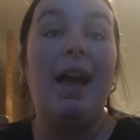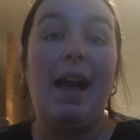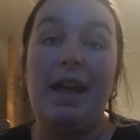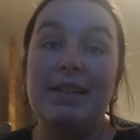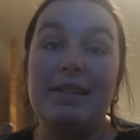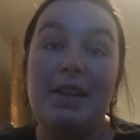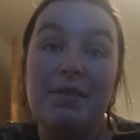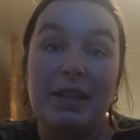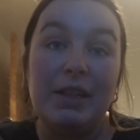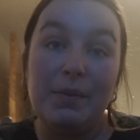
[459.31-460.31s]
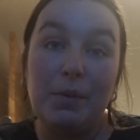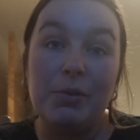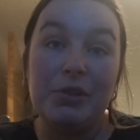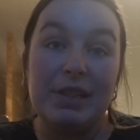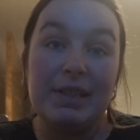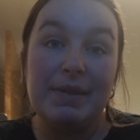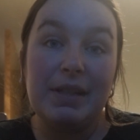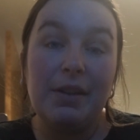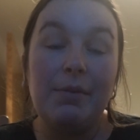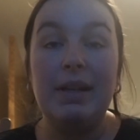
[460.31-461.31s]
And thank you for watching this
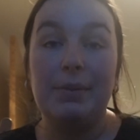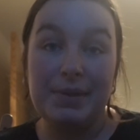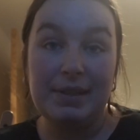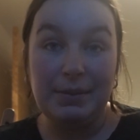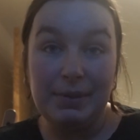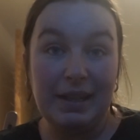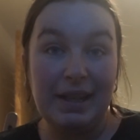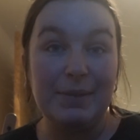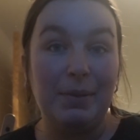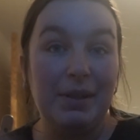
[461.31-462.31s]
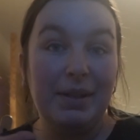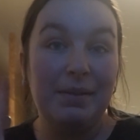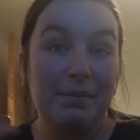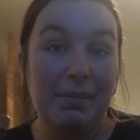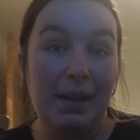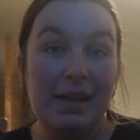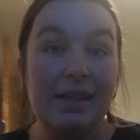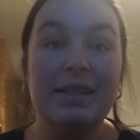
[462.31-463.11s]
video, and I will see you in the next one. Bye!